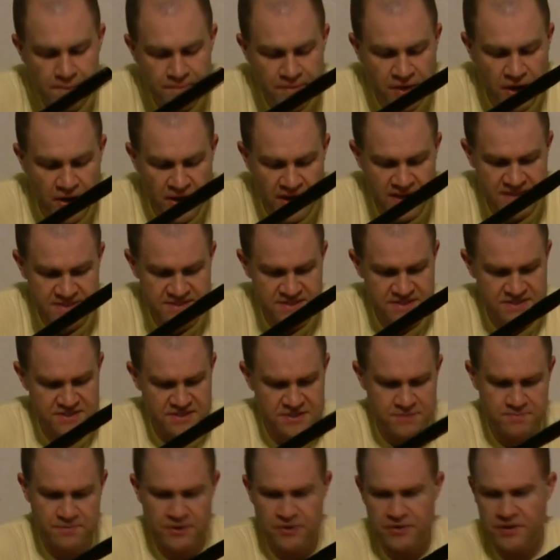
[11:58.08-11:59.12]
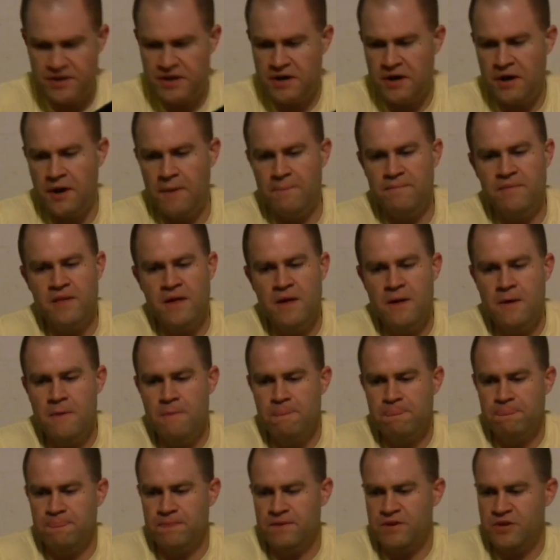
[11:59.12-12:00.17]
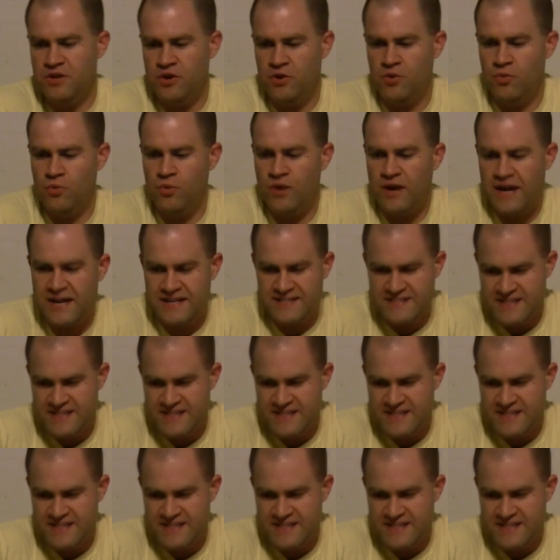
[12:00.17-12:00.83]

Now, as this is booting up, you know, would I